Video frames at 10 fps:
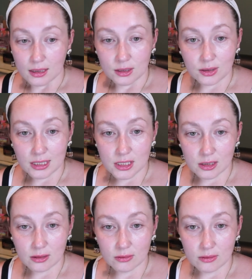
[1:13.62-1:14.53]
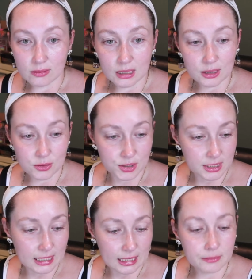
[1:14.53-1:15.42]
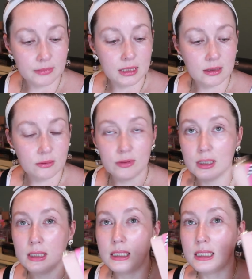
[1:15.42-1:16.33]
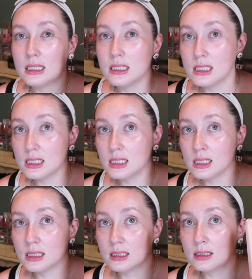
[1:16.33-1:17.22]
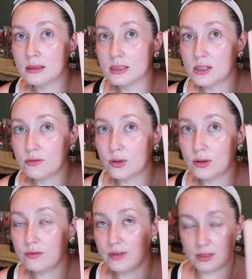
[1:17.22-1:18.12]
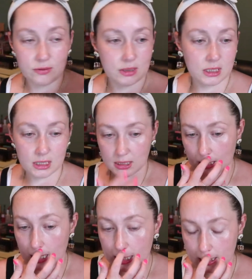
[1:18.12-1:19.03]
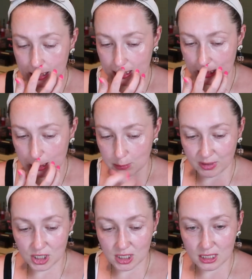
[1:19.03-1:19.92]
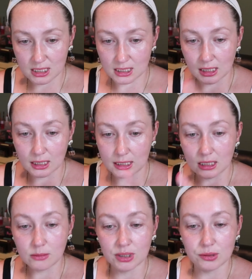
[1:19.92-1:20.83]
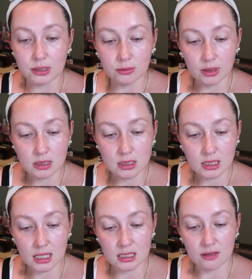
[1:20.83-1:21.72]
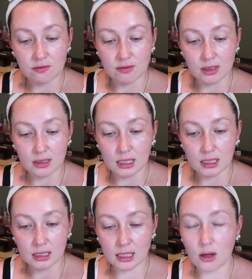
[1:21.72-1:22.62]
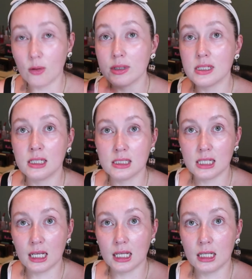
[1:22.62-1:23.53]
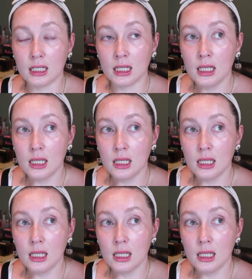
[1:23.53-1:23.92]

You guys know they usually get me with these Sephora Favorites kits, especially the clean beauty ones, because I feel like they always contain